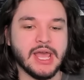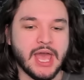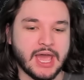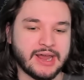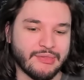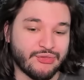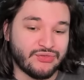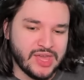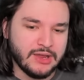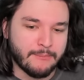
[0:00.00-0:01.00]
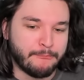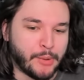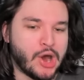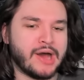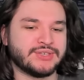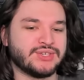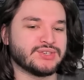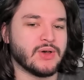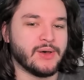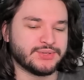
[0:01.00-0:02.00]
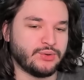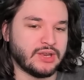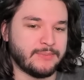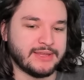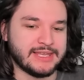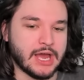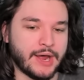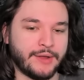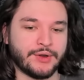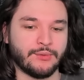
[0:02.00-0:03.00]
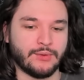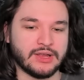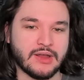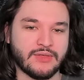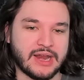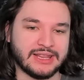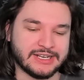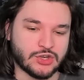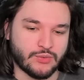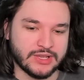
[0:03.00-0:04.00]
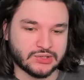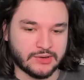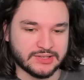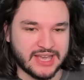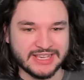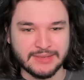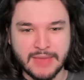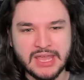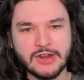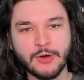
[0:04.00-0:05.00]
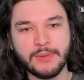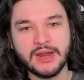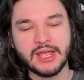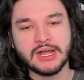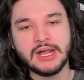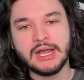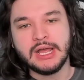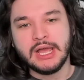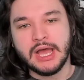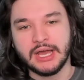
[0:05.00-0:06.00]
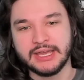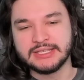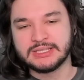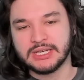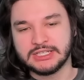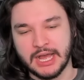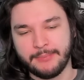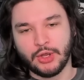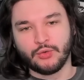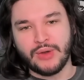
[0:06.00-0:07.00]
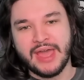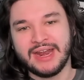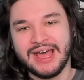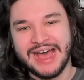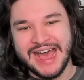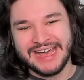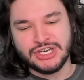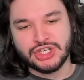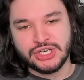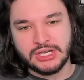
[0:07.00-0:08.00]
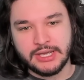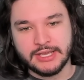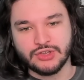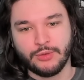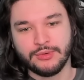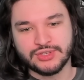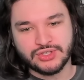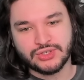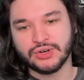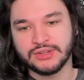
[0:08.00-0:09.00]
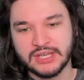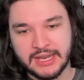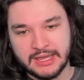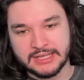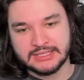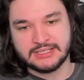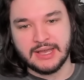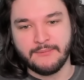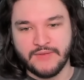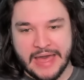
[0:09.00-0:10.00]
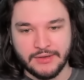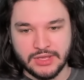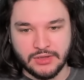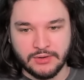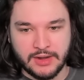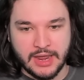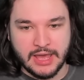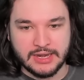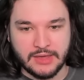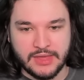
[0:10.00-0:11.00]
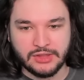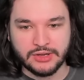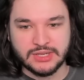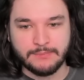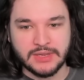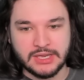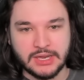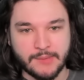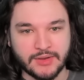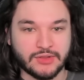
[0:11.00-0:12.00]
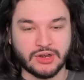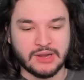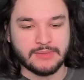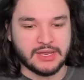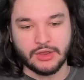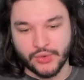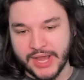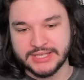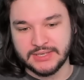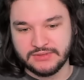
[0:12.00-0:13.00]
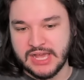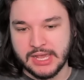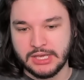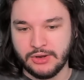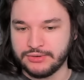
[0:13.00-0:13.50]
And I think Bosk is also going to be the other one that I'd like to resource, as Make an Opening against Double Red IG is almost certainly going to get some value. And they look to be, they're going to be an aggressive deck here.